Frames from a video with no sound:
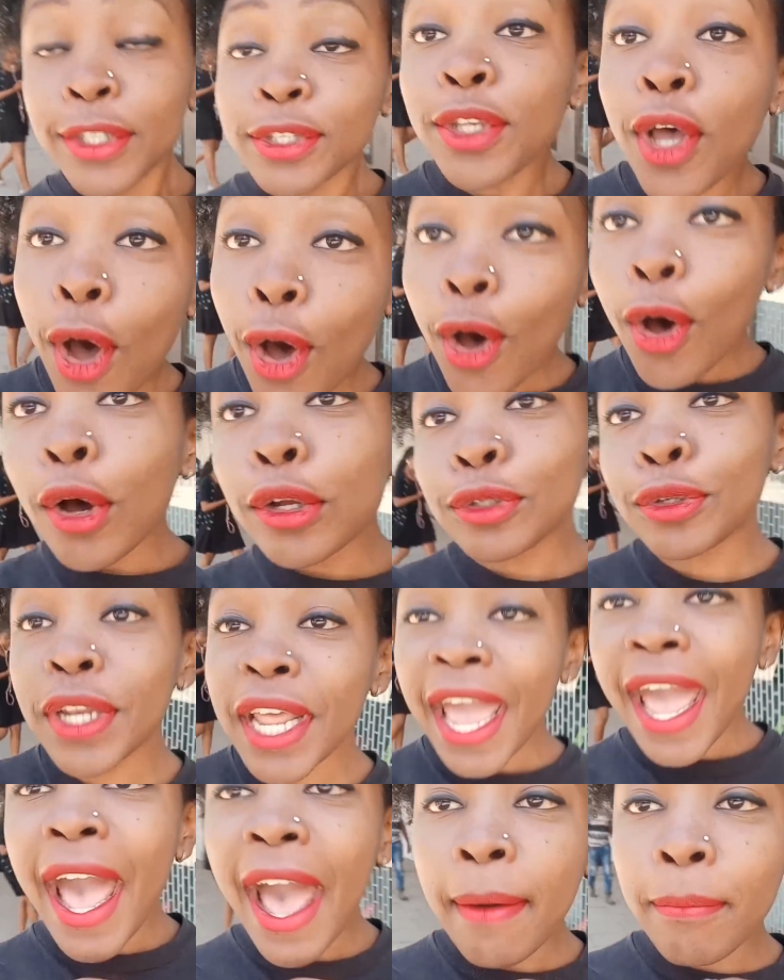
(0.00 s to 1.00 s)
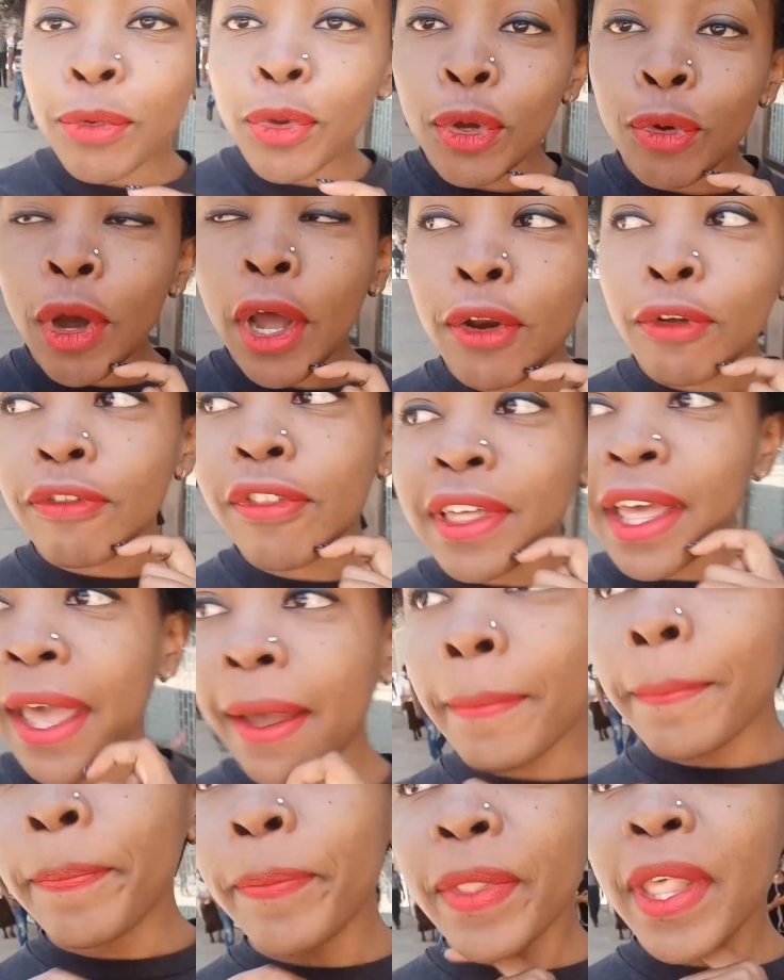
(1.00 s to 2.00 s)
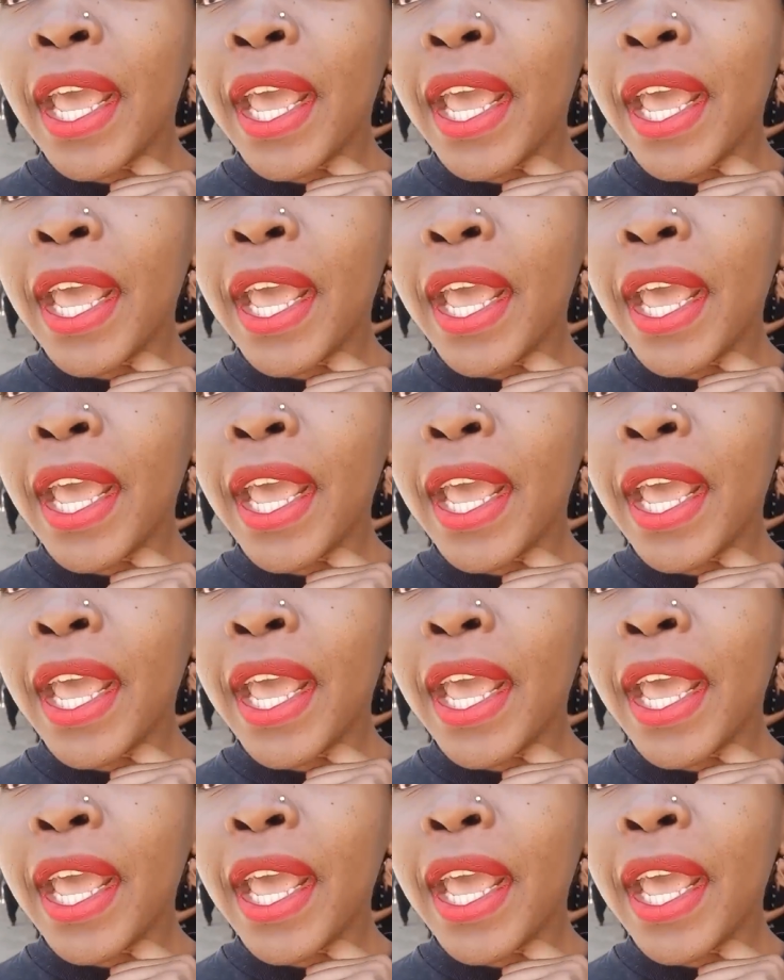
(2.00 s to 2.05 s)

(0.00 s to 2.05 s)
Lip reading: so today I'm doing one of the